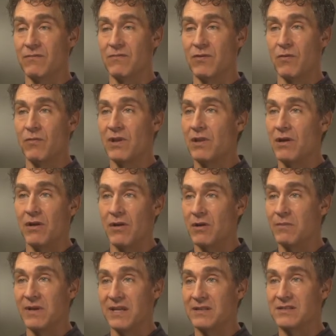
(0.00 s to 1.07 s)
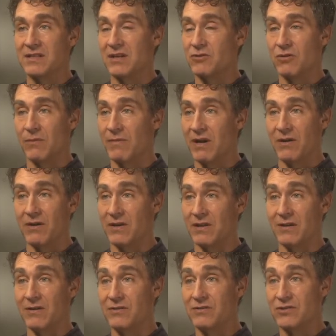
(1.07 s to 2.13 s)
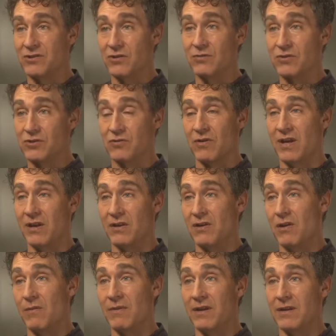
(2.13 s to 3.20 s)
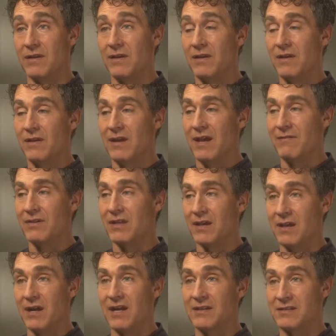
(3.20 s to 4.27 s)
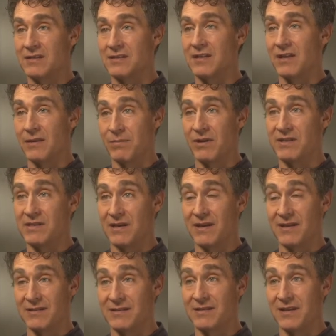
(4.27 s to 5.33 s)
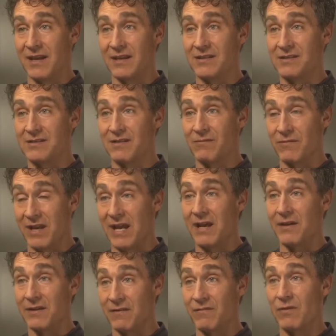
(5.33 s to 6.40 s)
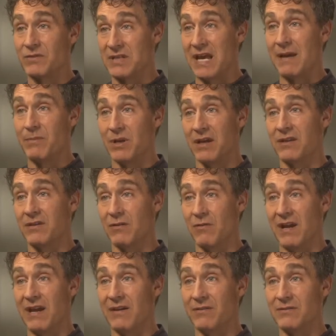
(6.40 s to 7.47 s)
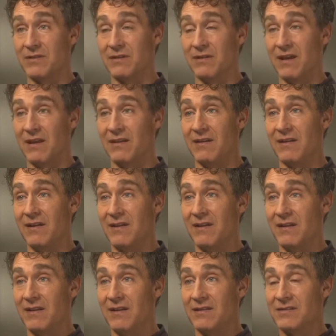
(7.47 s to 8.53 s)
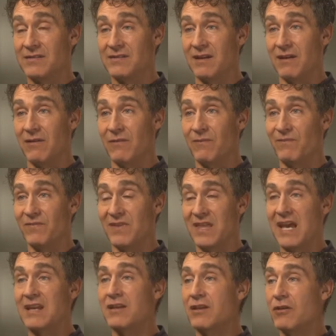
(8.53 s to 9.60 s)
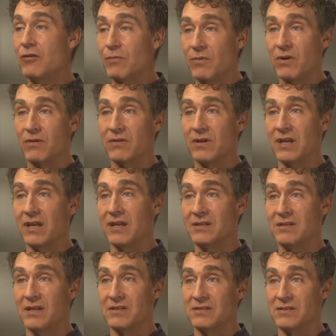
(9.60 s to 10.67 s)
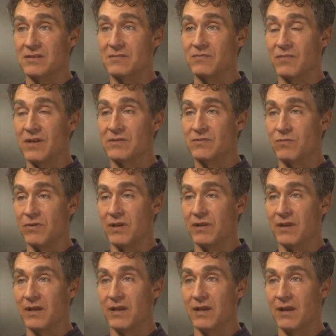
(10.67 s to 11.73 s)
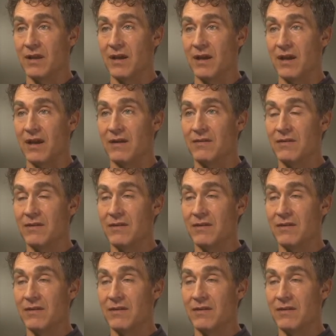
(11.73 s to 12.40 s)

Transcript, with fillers: guerrilla army in Central America that couldn't shoot straight, and nobody having the guts to tell the President of the United States the reality of what was happening on the ground. And, and so that humor is, is, is really... Uh,